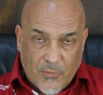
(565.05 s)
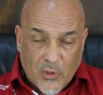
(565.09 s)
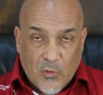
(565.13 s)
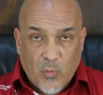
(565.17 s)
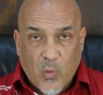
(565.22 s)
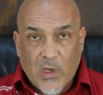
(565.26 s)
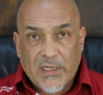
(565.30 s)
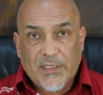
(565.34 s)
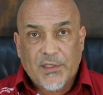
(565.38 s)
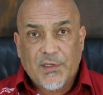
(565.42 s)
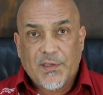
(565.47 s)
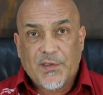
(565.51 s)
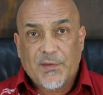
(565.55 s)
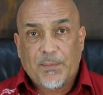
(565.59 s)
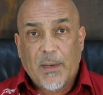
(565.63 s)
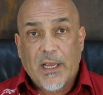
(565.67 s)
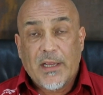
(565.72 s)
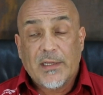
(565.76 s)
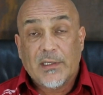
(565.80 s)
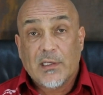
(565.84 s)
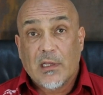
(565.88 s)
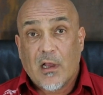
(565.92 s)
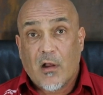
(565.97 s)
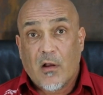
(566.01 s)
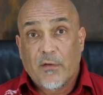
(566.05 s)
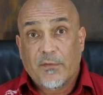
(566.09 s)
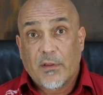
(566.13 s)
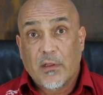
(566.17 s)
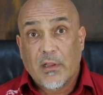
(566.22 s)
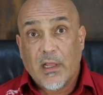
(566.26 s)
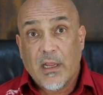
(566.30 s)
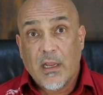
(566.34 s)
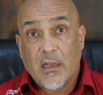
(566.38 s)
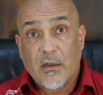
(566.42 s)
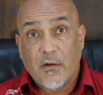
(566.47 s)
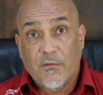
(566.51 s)
But watch the space after
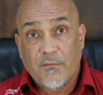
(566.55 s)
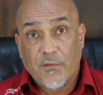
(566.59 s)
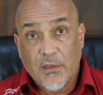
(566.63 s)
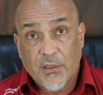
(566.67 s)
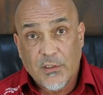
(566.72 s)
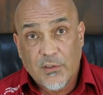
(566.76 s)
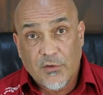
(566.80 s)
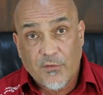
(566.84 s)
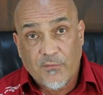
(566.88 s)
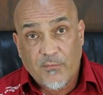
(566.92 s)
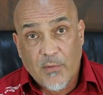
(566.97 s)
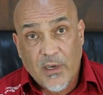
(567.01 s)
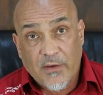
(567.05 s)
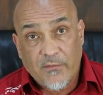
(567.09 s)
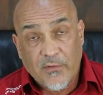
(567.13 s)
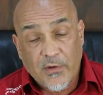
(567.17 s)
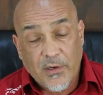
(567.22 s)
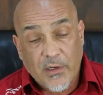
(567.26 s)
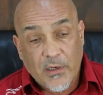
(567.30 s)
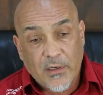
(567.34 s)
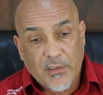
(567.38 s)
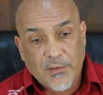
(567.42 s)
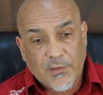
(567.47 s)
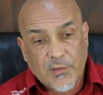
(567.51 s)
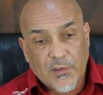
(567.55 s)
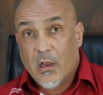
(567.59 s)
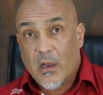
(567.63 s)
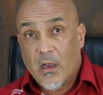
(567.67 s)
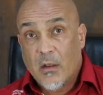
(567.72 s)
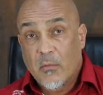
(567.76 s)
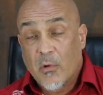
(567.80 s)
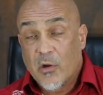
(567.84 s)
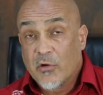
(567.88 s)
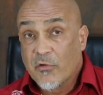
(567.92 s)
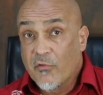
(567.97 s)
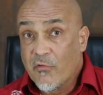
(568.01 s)
the end of each of my videos.
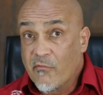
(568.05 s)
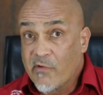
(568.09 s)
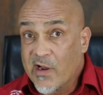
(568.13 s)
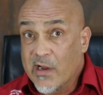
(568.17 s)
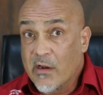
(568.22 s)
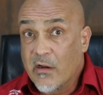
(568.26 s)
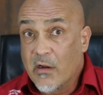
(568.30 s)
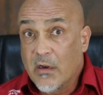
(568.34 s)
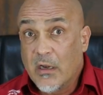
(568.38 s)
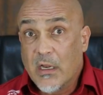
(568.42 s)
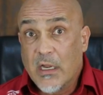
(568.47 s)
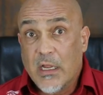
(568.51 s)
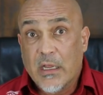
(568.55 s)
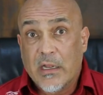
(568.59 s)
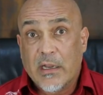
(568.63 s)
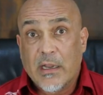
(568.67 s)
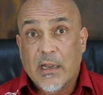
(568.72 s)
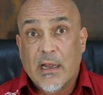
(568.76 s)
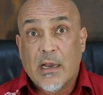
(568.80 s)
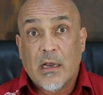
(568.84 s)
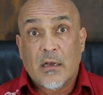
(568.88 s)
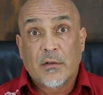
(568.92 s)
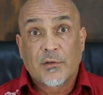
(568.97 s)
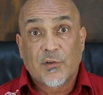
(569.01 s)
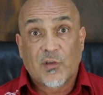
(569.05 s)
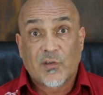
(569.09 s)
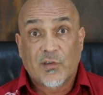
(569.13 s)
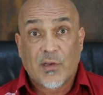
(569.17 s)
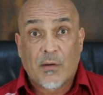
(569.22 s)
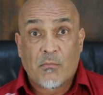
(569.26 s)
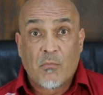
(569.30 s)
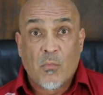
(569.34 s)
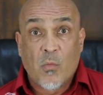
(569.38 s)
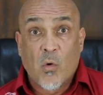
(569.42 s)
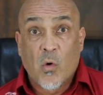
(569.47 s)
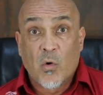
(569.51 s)
I'm gonna regularly announce
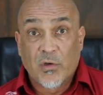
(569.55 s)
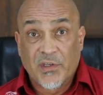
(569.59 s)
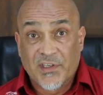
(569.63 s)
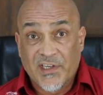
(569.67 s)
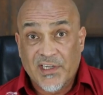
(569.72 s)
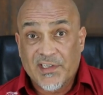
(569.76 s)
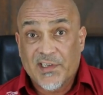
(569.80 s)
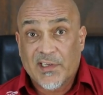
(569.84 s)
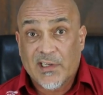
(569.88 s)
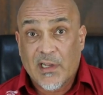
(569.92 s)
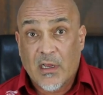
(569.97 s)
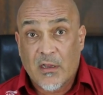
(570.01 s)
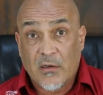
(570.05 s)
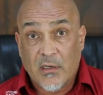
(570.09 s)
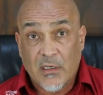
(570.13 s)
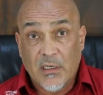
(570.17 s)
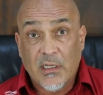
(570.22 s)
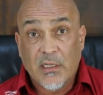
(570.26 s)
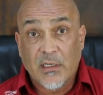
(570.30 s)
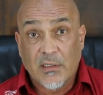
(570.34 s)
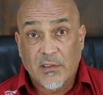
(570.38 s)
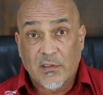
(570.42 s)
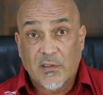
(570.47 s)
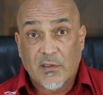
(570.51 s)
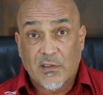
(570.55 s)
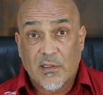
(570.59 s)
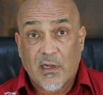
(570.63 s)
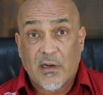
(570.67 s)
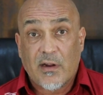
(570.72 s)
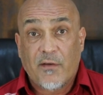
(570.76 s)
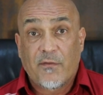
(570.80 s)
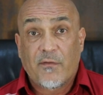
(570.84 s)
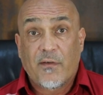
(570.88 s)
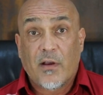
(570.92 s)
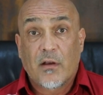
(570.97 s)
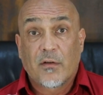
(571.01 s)
some more discount links that
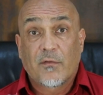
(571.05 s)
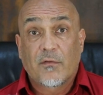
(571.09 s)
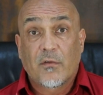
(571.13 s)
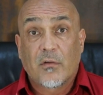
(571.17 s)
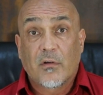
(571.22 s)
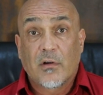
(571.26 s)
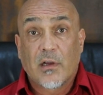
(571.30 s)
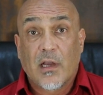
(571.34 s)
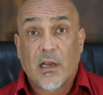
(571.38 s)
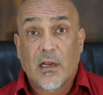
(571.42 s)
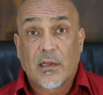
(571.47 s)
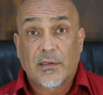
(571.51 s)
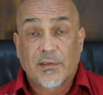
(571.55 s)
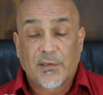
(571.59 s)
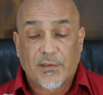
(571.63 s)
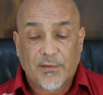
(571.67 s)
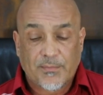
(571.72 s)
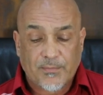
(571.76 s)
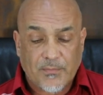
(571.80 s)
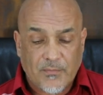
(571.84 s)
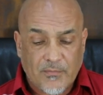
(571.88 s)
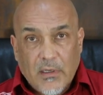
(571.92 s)
I found for you guys.